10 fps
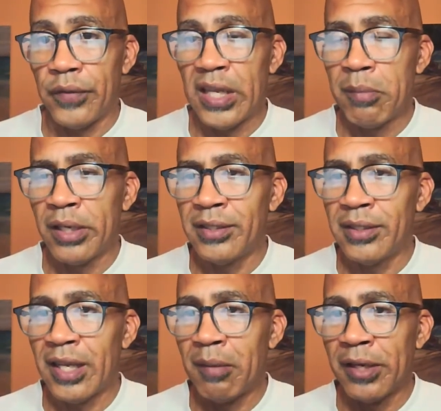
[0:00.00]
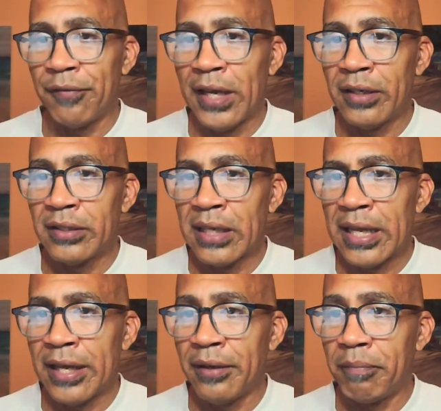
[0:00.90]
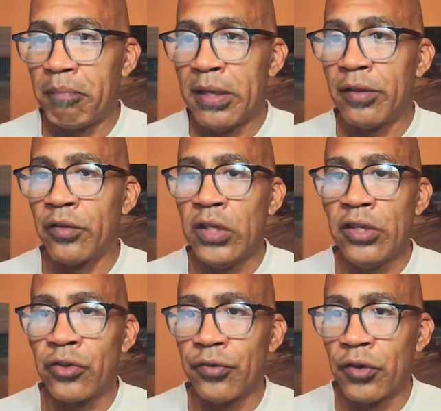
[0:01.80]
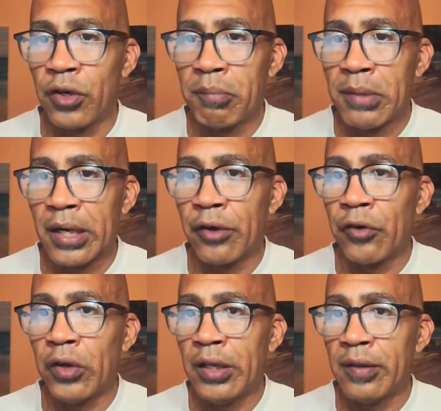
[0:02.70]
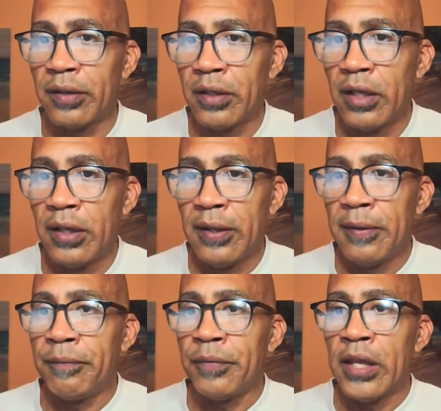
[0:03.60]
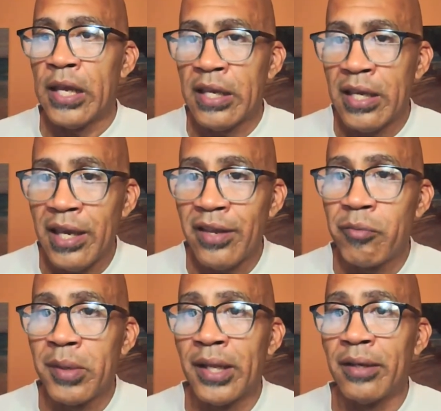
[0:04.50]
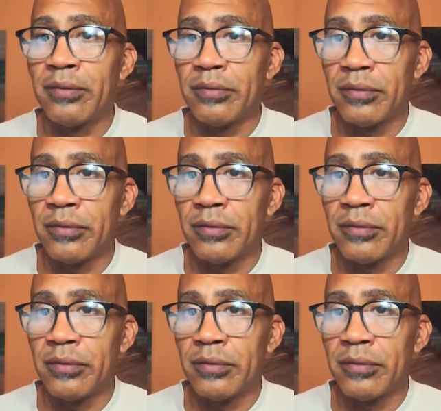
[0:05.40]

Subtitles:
Anybody find the slide? Mentor teacher for Marguerite. Engagement.